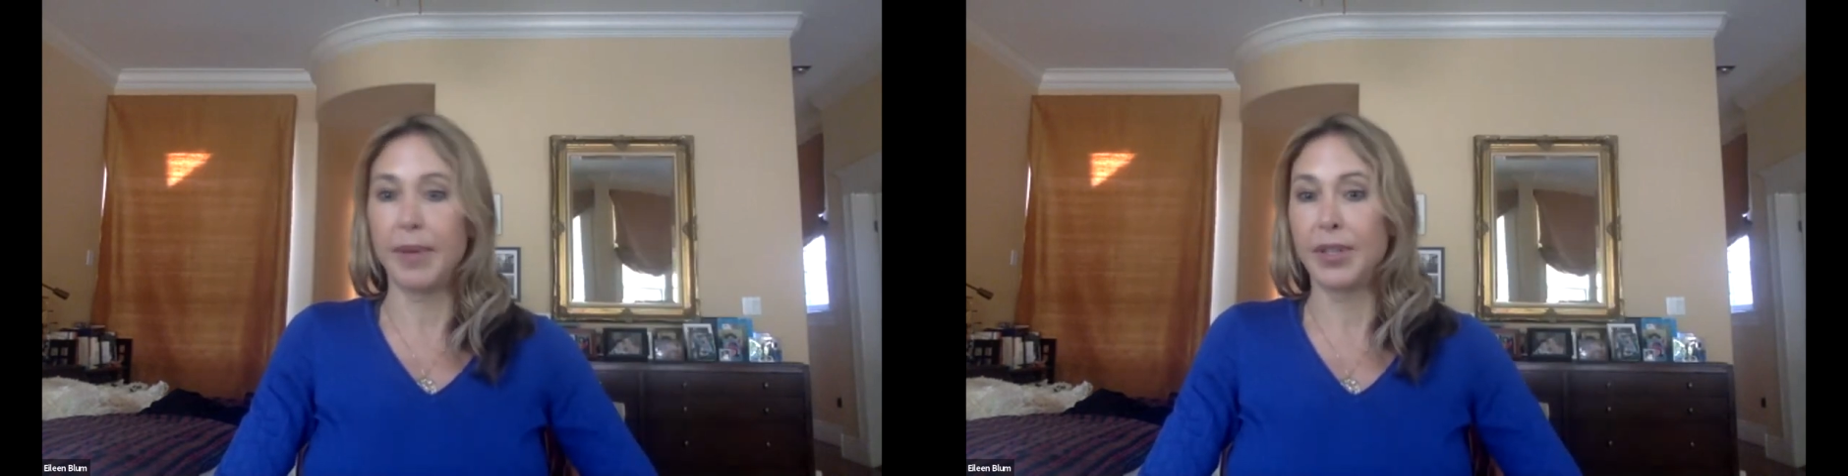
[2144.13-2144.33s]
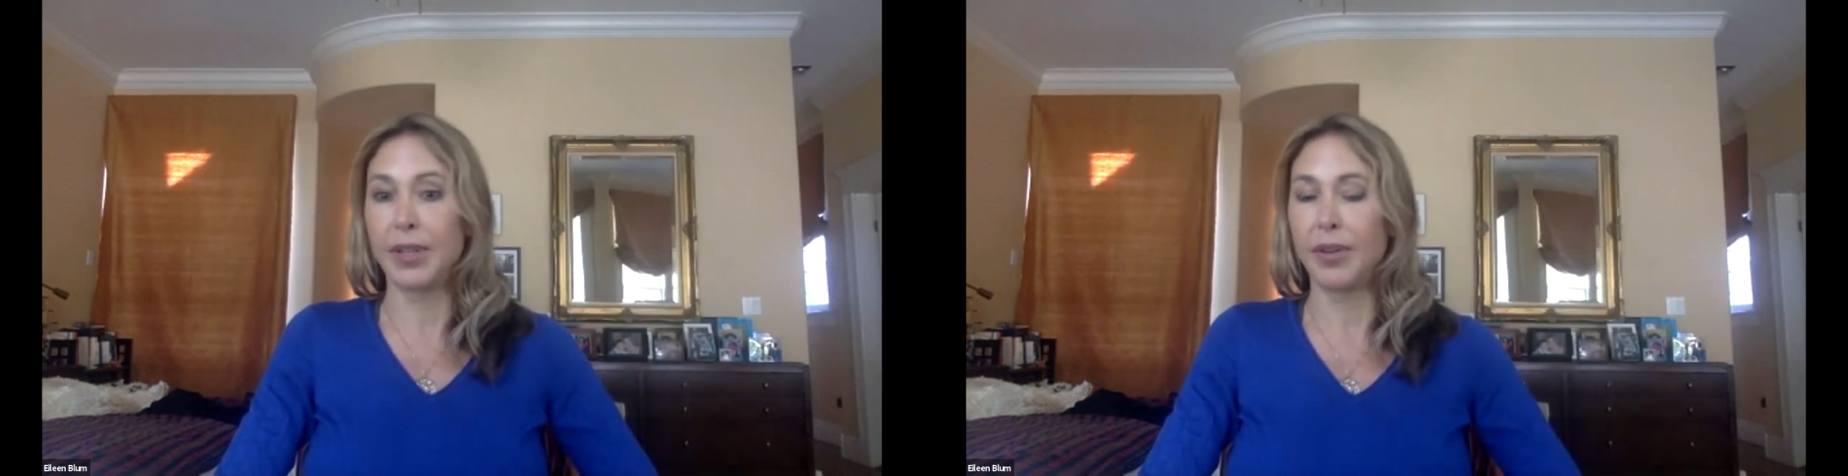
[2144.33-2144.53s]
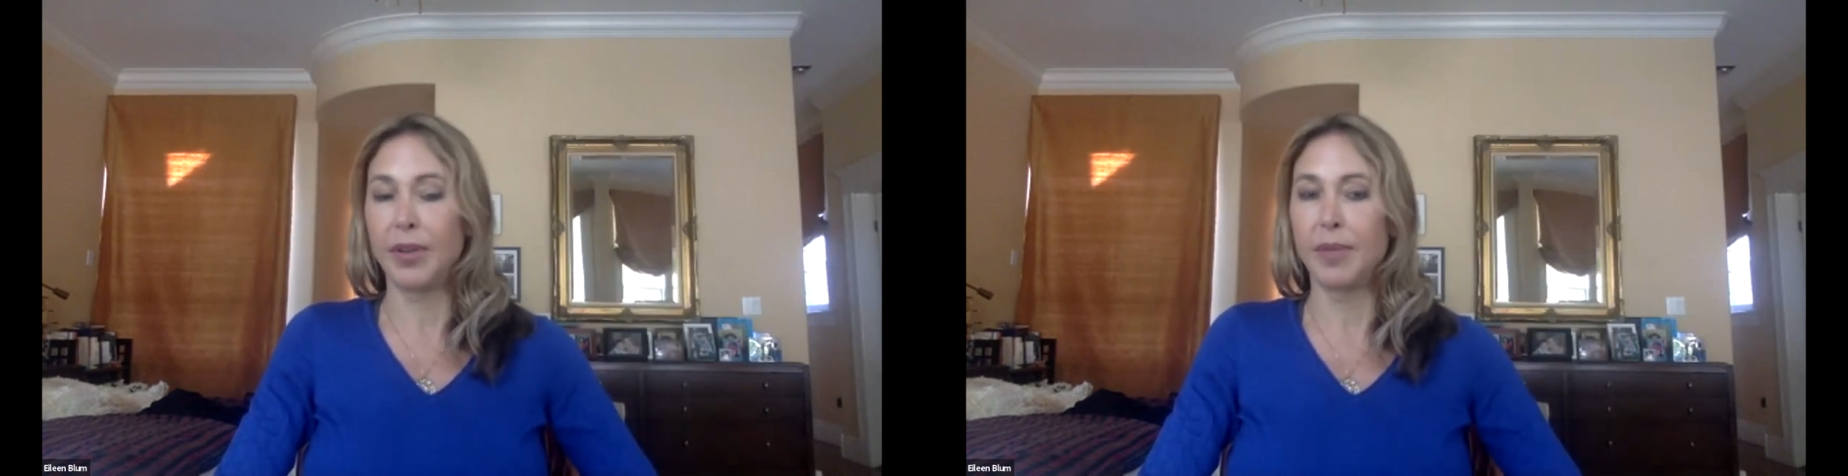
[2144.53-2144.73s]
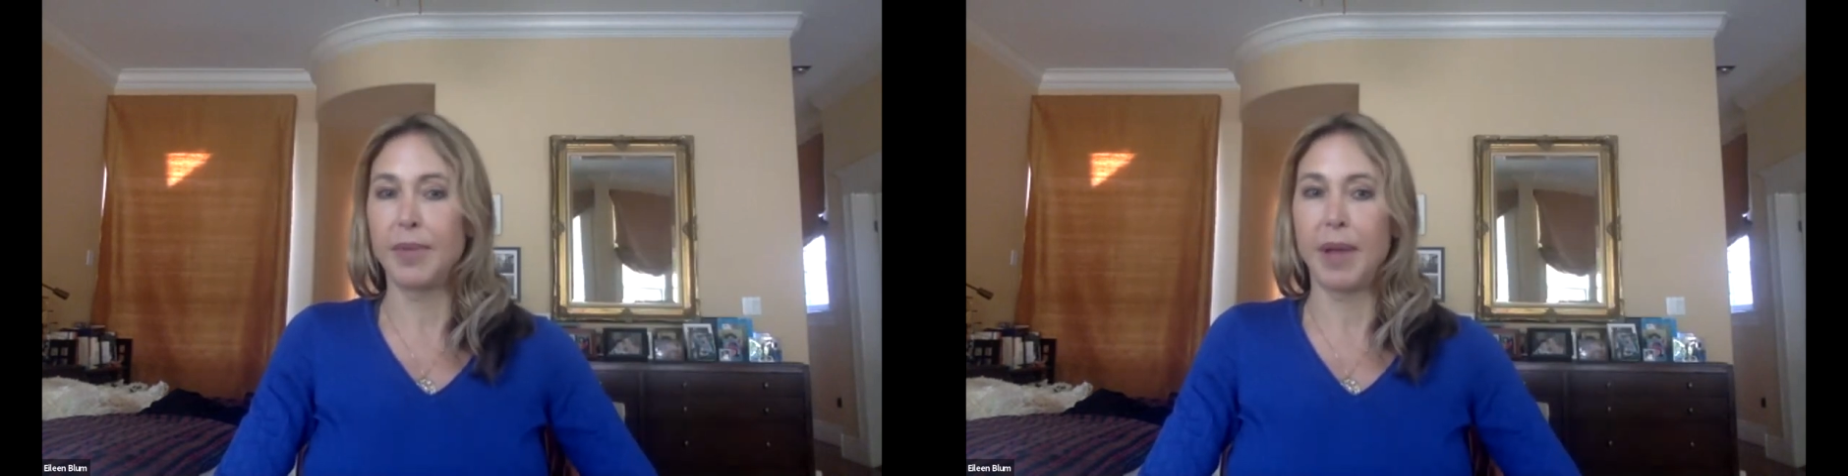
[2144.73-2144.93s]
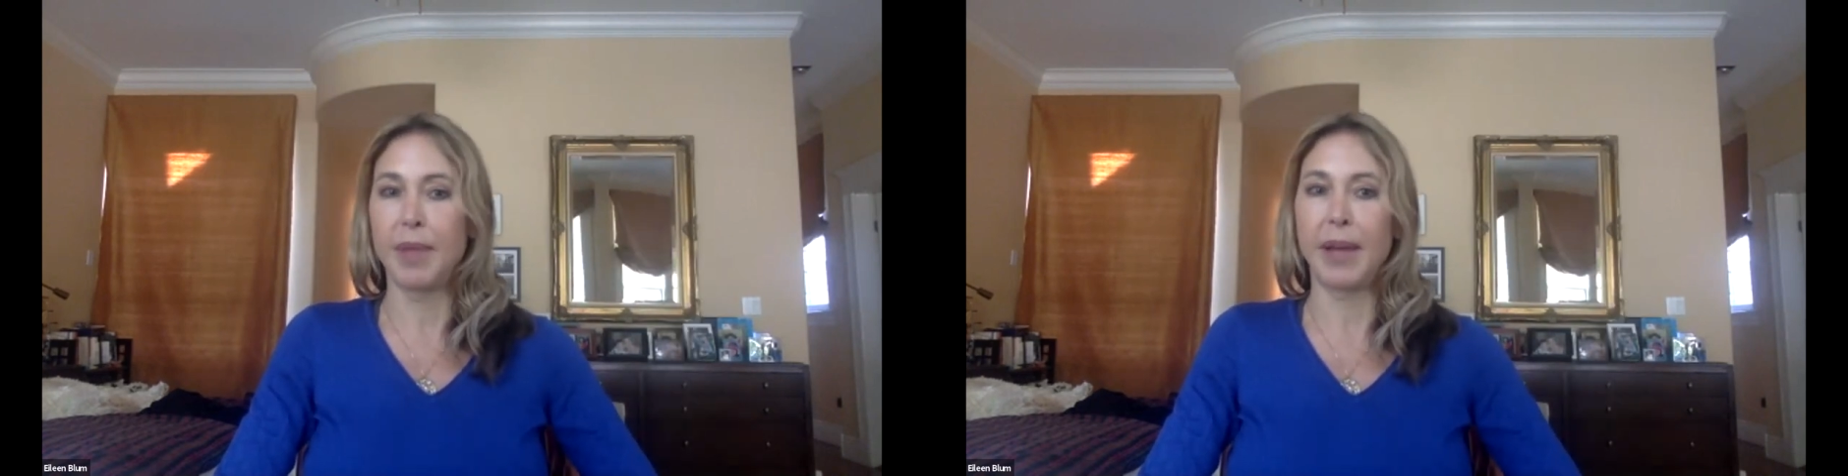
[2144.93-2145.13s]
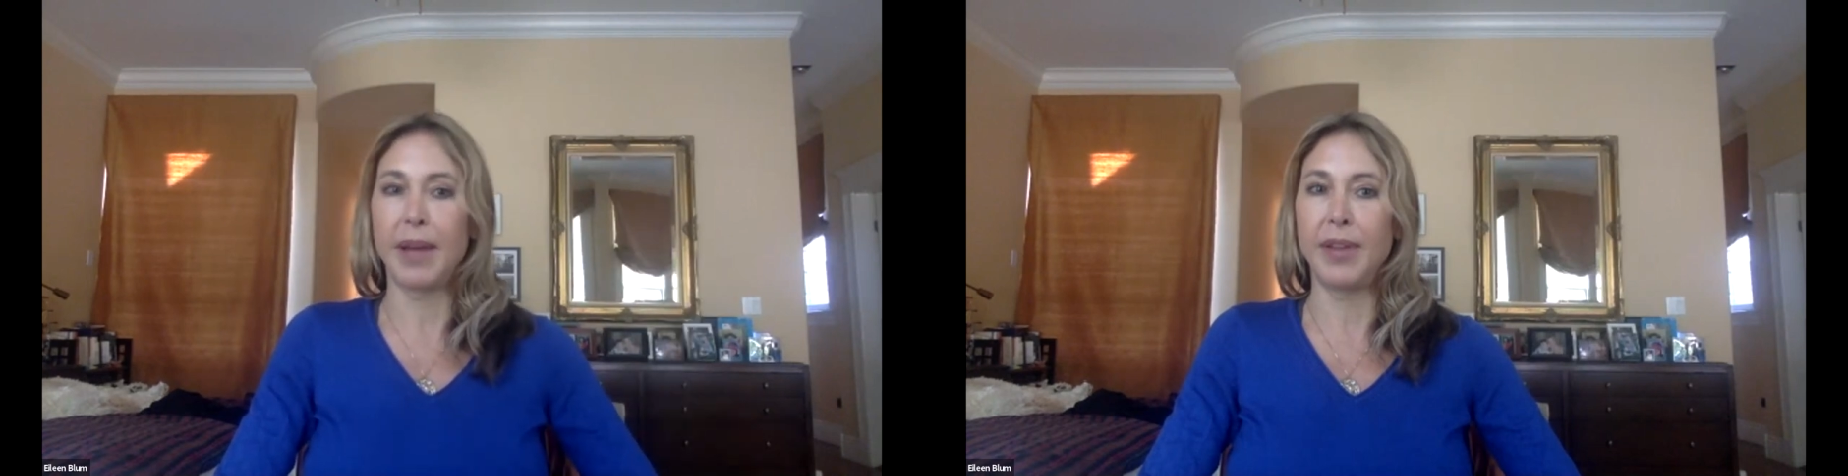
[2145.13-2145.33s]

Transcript: and so you apply